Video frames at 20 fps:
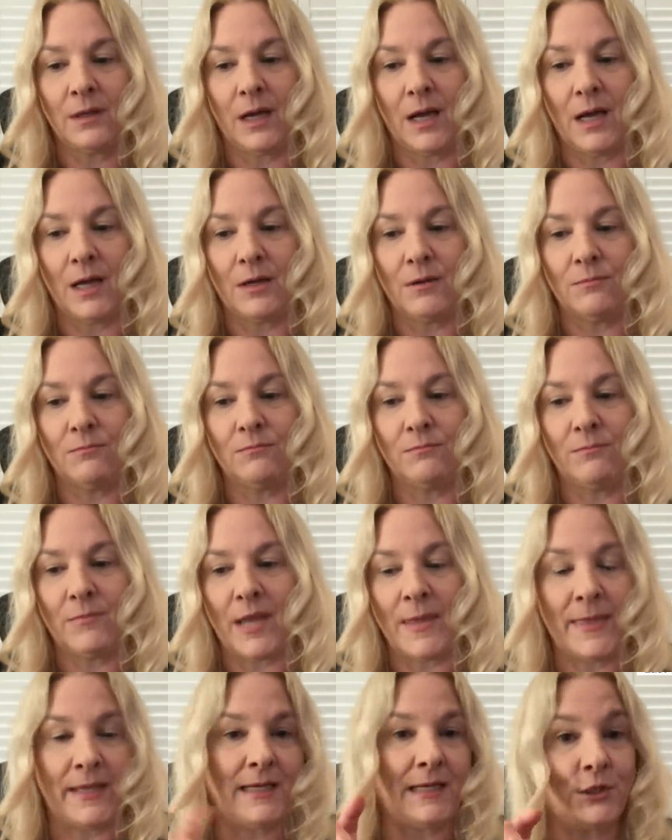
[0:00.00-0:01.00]
Um,
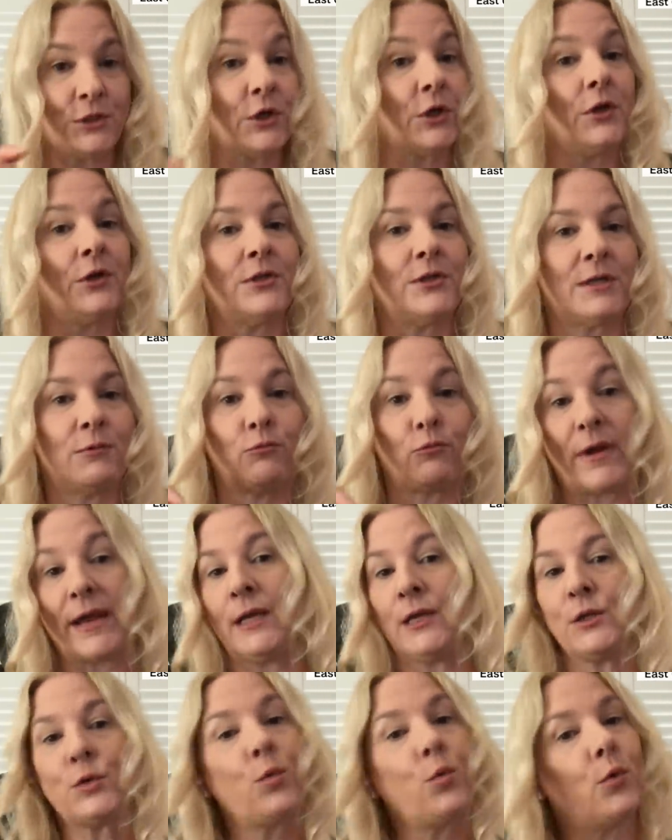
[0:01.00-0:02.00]
and then he turned and
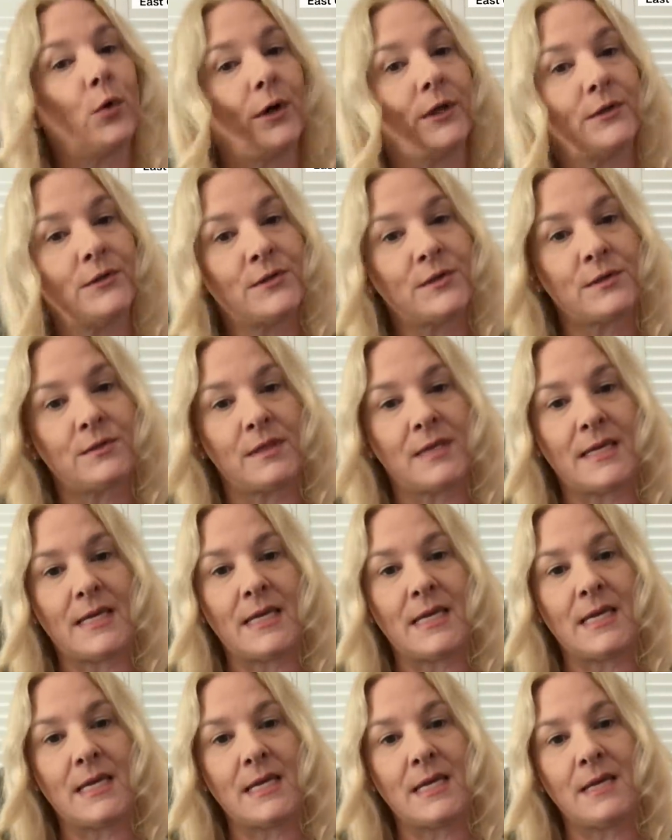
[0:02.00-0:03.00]
ran towards
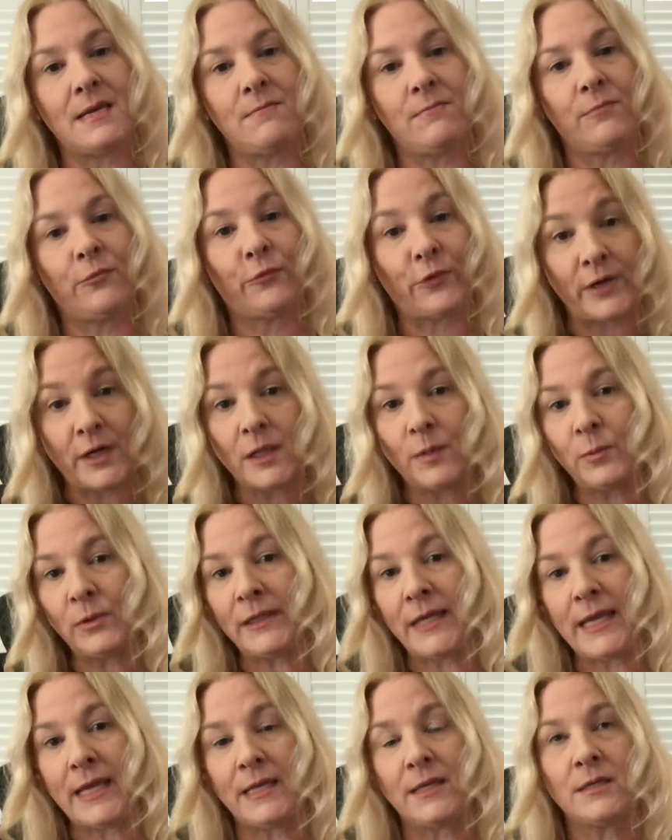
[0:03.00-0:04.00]
the front of the
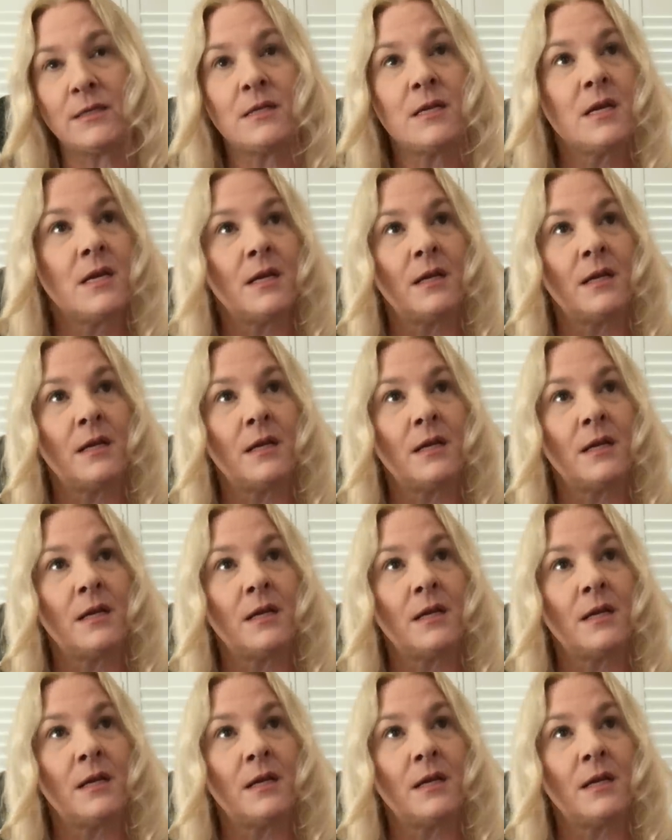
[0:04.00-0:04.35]
plane.